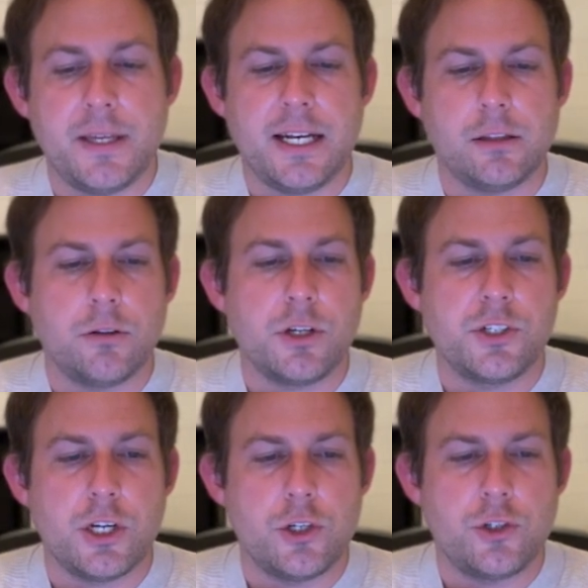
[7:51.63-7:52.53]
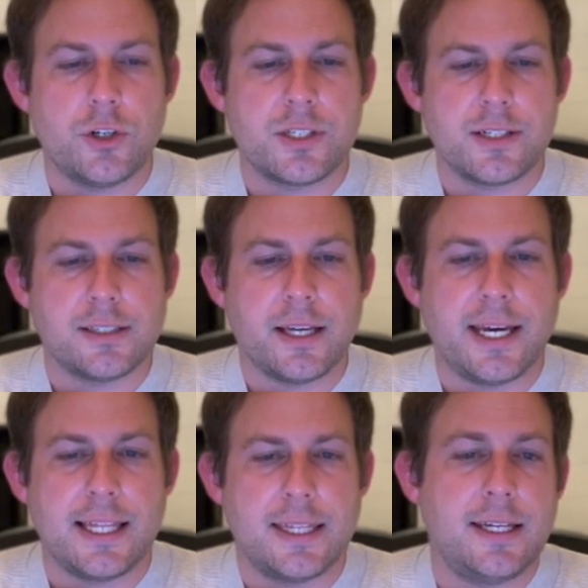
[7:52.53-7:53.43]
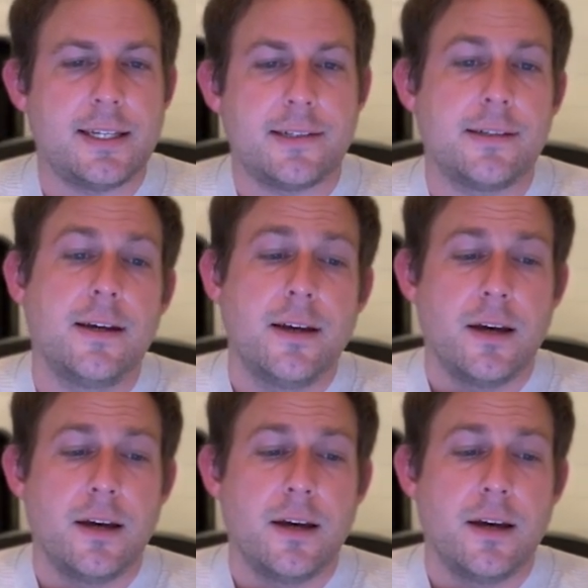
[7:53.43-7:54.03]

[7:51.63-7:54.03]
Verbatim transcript: And it looks just like this.